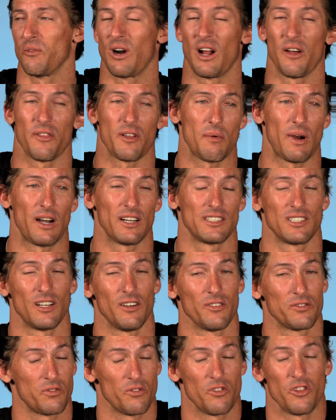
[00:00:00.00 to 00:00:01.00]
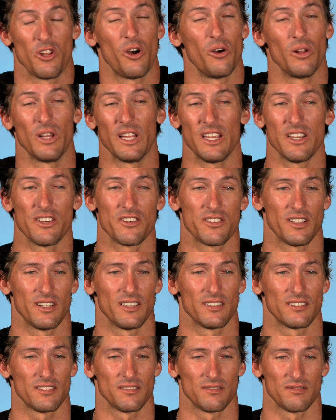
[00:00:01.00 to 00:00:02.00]
out there by ourselves with no leash, and
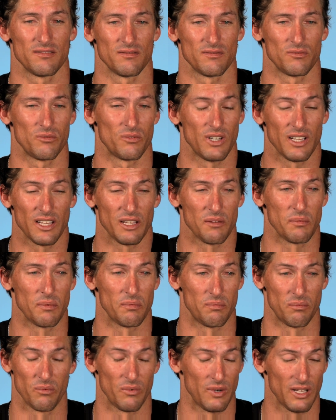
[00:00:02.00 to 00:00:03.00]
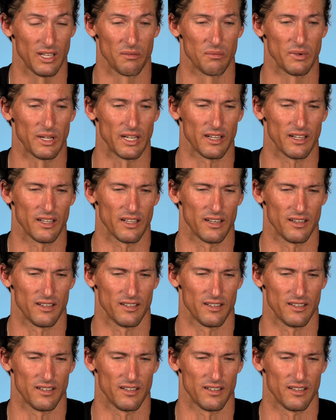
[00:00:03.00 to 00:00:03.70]
it's really, really big, and